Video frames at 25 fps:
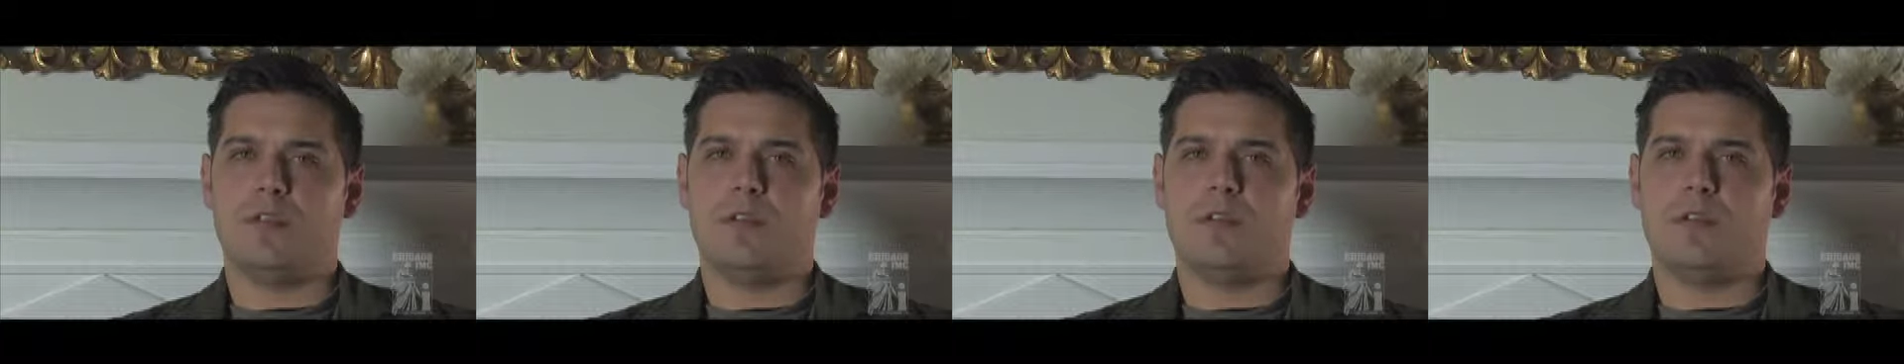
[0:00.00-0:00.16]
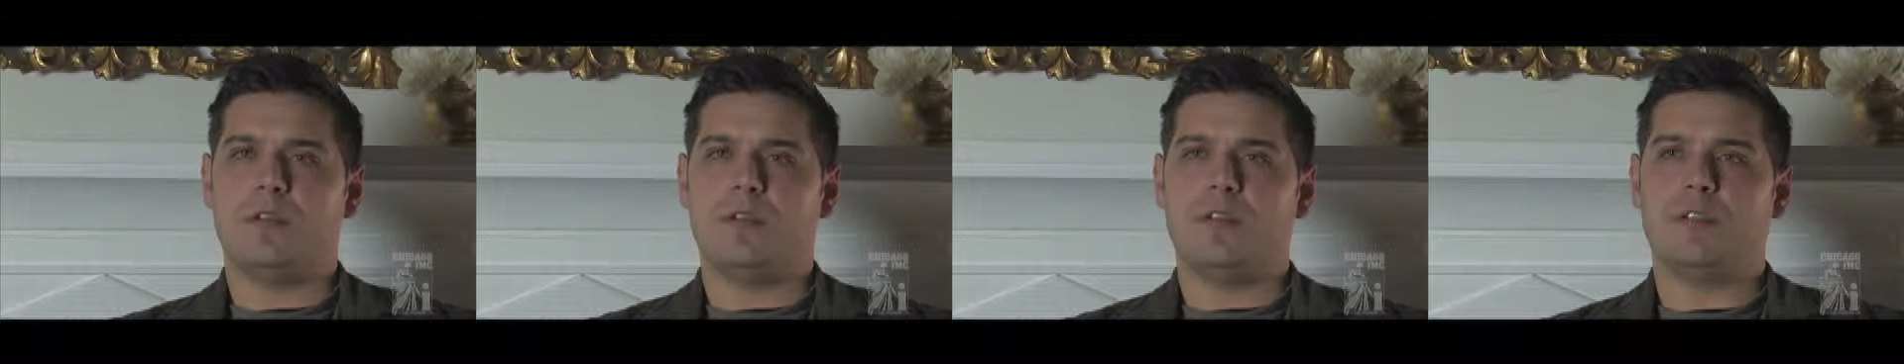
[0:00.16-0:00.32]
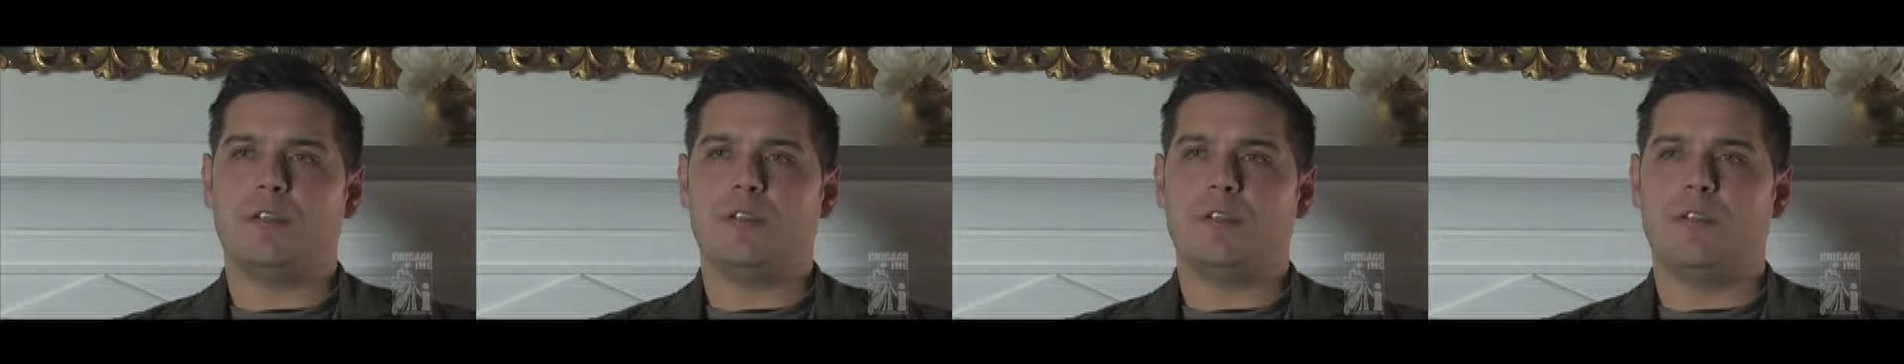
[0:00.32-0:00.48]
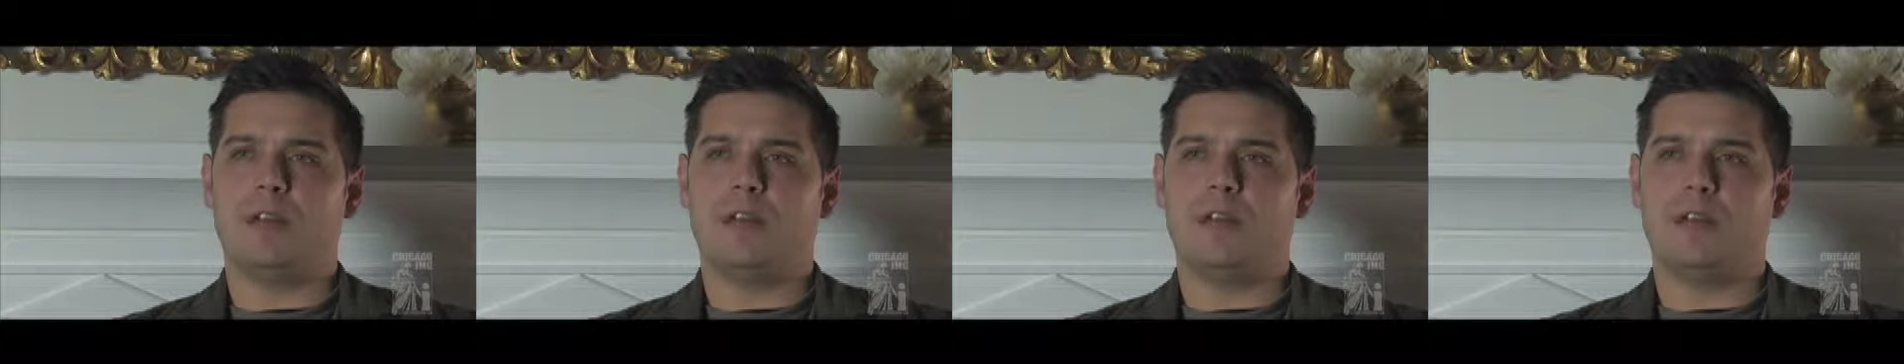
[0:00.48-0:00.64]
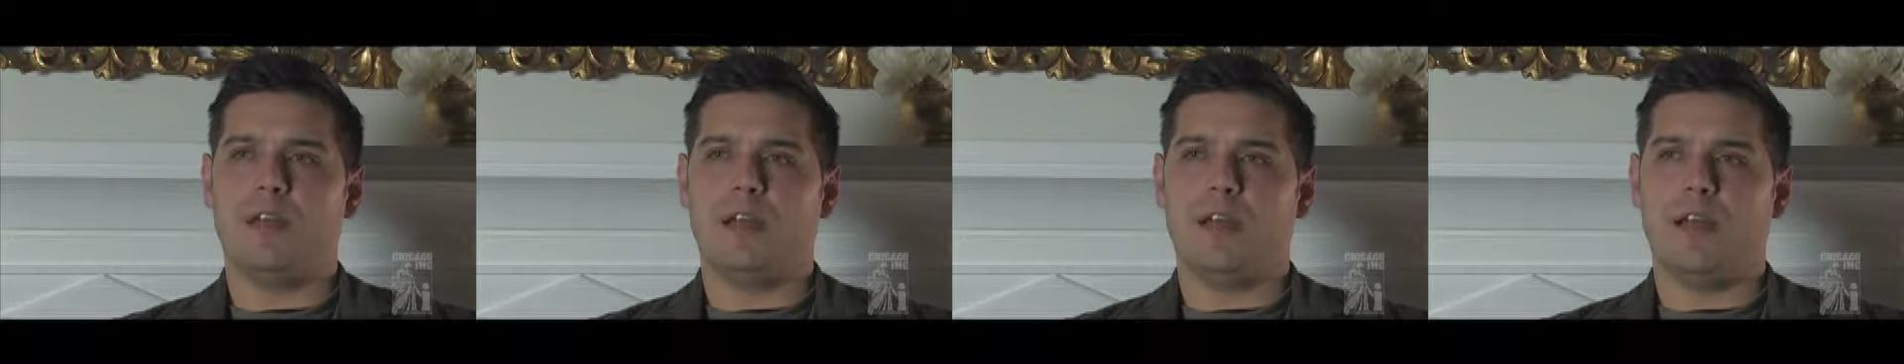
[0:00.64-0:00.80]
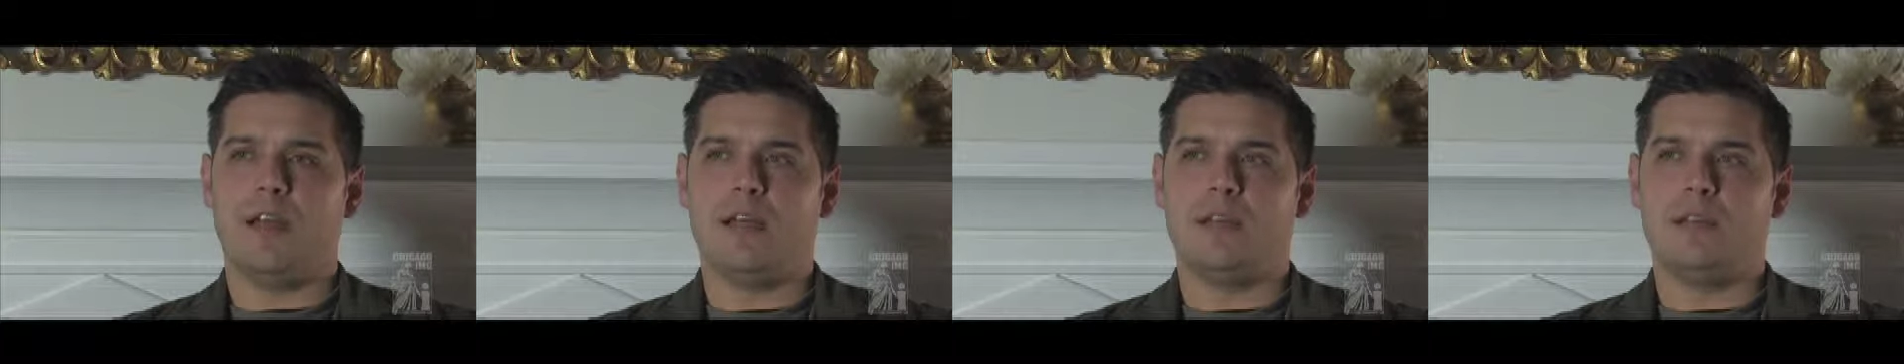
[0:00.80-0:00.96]
curious
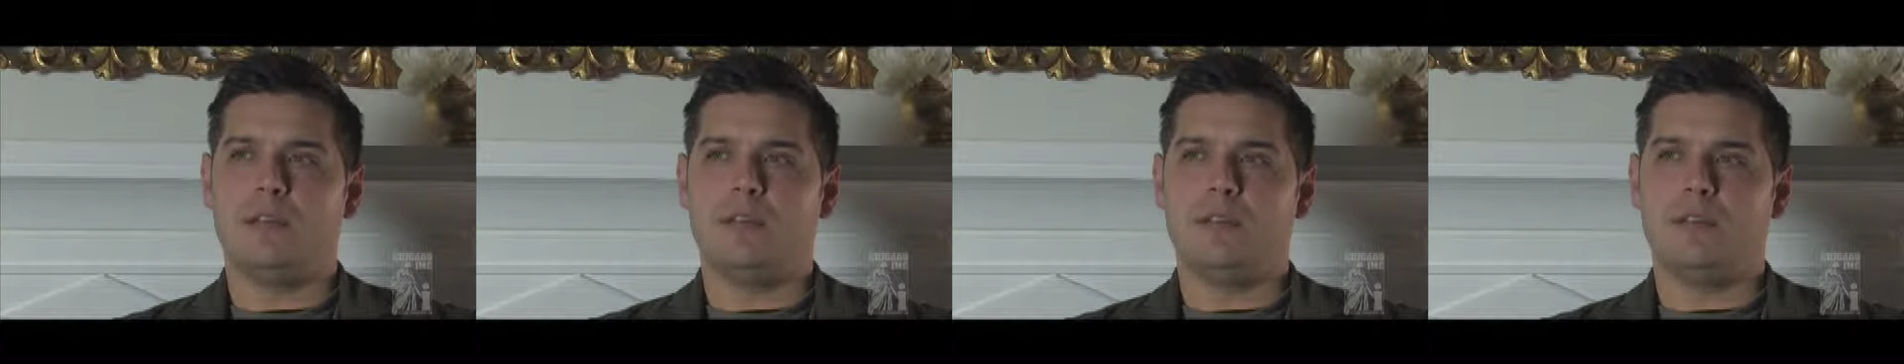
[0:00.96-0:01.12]
young lad,